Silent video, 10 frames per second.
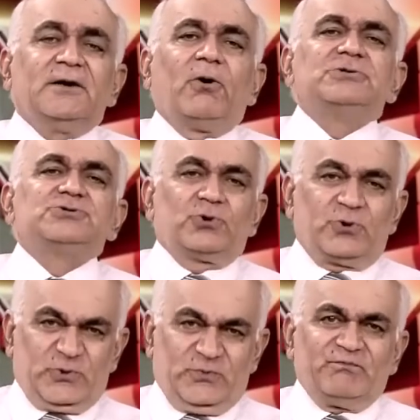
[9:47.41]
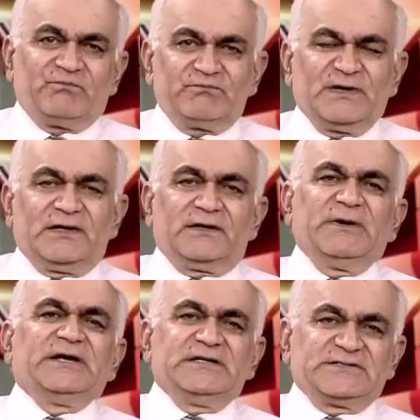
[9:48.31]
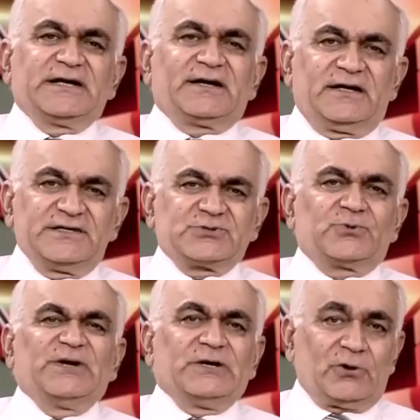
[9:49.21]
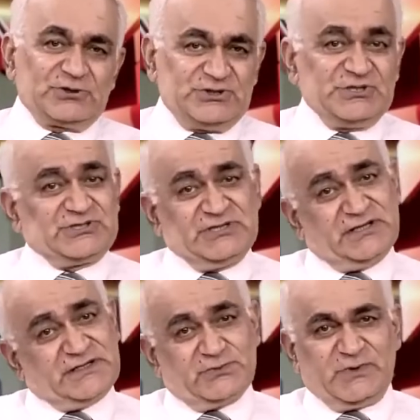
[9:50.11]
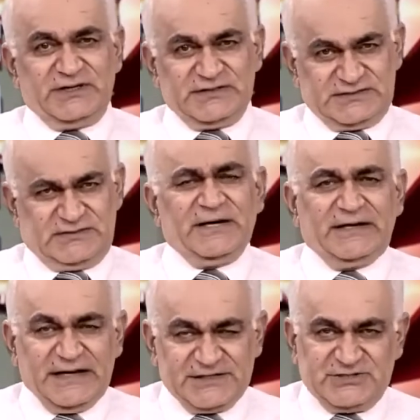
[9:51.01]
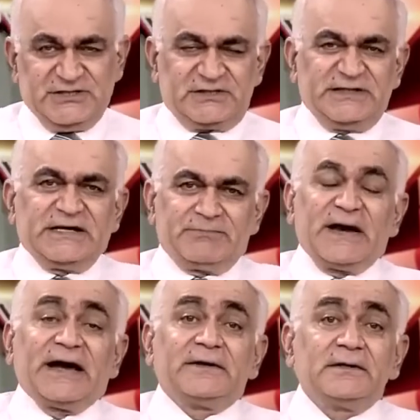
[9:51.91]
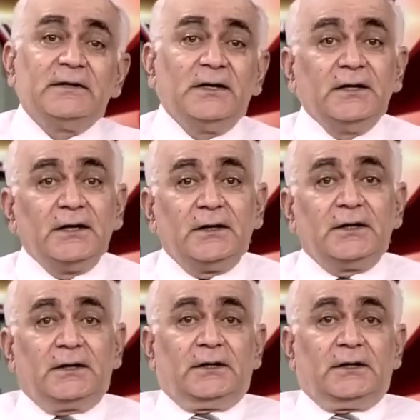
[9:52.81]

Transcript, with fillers: Also, uh, many satellites to be launched this year as well as next year they are planned. Okay.